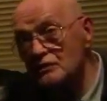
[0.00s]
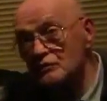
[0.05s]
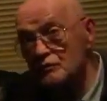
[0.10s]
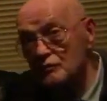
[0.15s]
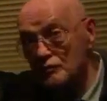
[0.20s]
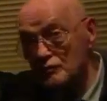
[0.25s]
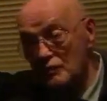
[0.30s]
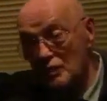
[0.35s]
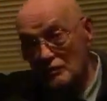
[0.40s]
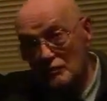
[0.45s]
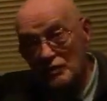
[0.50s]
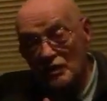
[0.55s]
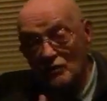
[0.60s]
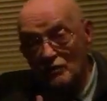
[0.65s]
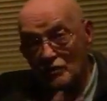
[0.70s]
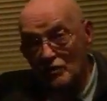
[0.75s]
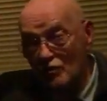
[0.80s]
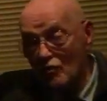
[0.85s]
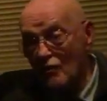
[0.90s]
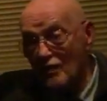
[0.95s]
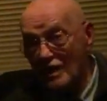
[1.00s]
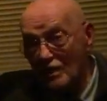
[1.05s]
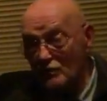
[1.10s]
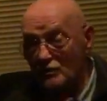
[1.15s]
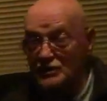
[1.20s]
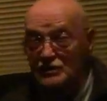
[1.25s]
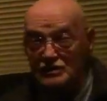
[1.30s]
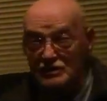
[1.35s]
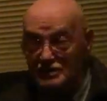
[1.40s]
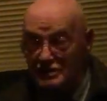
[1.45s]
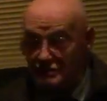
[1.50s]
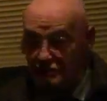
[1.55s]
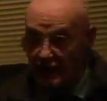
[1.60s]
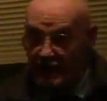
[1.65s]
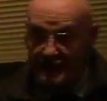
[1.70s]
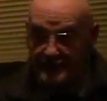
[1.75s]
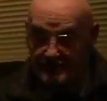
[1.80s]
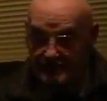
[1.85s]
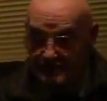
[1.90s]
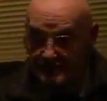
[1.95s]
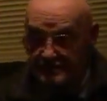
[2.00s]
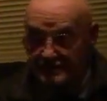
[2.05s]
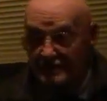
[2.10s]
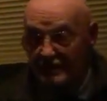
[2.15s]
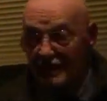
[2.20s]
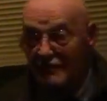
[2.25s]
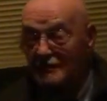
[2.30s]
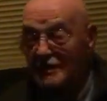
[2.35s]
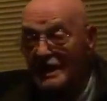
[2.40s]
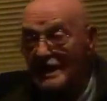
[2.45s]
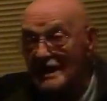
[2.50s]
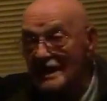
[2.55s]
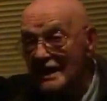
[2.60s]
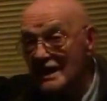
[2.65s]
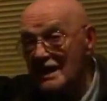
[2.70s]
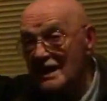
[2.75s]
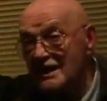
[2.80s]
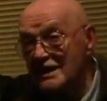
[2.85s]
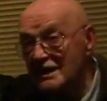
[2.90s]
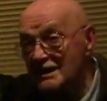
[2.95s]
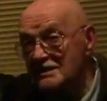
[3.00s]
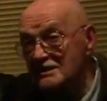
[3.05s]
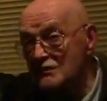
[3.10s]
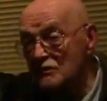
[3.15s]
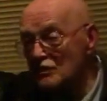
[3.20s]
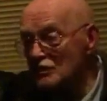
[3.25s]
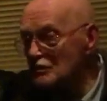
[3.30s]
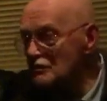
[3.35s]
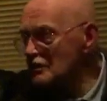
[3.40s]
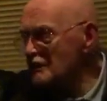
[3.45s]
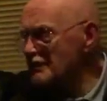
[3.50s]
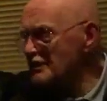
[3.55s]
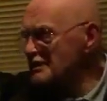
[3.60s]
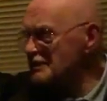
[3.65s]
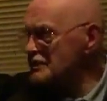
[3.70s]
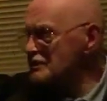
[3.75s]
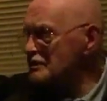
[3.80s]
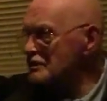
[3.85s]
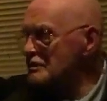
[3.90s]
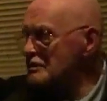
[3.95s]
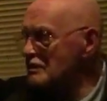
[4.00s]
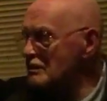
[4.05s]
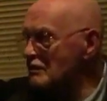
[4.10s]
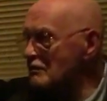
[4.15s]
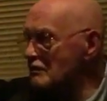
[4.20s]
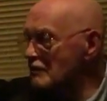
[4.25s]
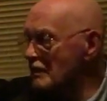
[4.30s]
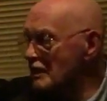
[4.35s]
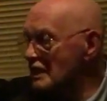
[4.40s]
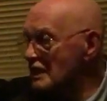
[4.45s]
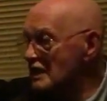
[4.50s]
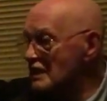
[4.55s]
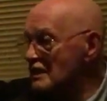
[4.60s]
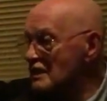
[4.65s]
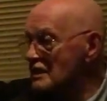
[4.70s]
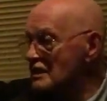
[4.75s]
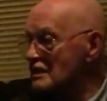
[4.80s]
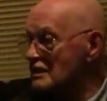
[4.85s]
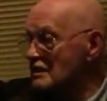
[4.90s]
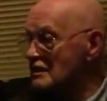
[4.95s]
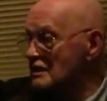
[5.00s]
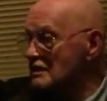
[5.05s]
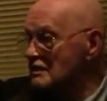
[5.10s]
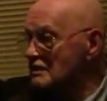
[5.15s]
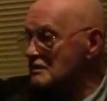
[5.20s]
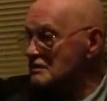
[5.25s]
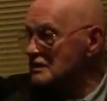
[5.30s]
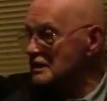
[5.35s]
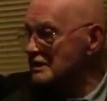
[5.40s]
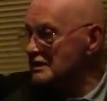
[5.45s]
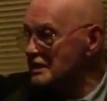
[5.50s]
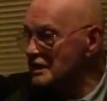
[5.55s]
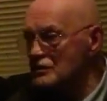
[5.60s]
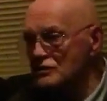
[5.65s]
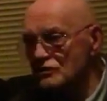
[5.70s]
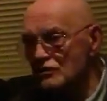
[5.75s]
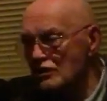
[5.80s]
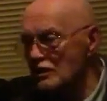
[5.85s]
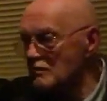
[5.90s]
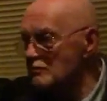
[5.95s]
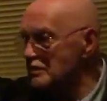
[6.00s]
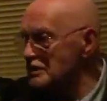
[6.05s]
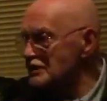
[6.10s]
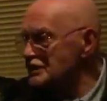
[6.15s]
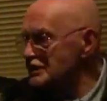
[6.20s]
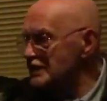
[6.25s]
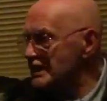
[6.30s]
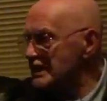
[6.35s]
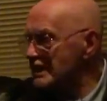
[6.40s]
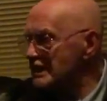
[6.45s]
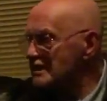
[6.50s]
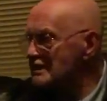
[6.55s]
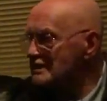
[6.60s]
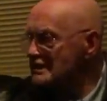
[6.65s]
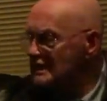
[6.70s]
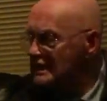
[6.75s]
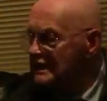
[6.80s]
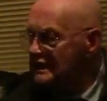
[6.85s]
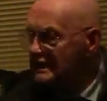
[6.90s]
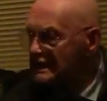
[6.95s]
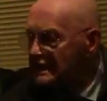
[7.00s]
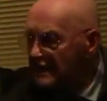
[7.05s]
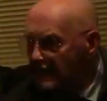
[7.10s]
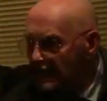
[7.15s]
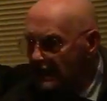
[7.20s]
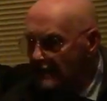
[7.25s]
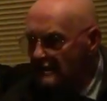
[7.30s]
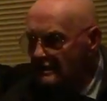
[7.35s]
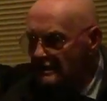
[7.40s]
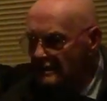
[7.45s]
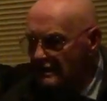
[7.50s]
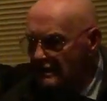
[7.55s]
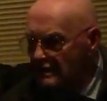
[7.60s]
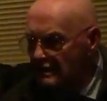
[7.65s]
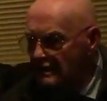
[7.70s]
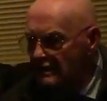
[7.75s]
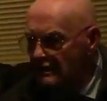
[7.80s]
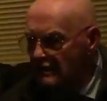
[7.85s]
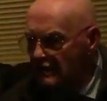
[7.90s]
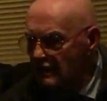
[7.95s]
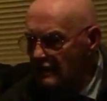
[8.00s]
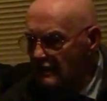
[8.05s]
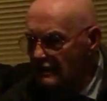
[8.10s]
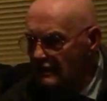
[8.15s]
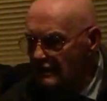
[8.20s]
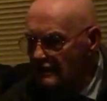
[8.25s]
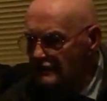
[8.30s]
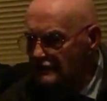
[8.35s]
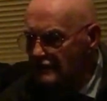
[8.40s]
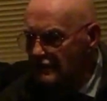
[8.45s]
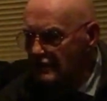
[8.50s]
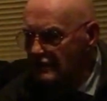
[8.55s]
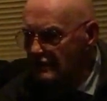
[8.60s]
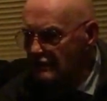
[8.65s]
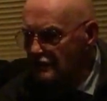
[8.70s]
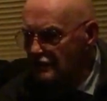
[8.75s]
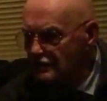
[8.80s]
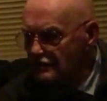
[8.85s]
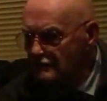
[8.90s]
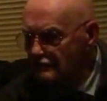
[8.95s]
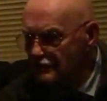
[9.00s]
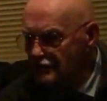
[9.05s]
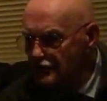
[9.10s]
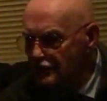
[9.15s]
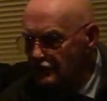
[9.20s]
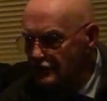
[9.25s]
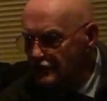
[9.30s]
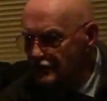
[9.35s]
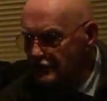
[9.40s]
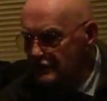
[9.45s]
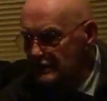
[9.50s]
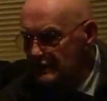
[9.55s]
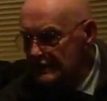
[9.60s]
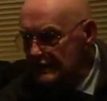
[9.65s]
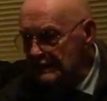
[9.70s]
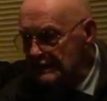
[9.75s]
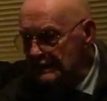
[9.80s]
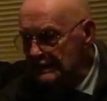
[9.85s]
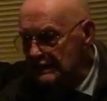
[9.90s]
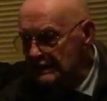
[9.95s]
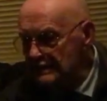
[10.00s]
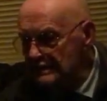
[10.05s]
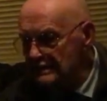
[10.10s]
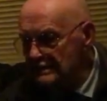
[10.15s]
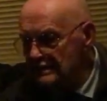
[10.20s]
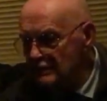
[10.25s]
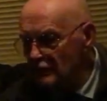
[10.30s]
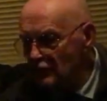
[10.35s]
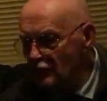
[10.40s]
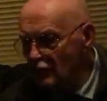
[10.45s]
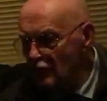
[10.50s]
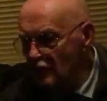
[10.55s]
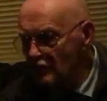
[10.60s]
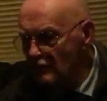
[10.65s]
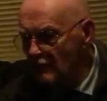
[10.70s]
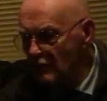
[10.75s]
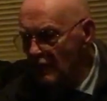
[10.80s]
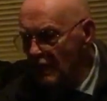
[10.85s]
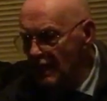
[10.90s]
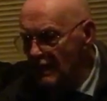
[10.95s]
because we were going out with us at the time, and I said, well, you fancy, because I'd hear her do a little bit of singing, and I was trying to give us tuition, and I said, well,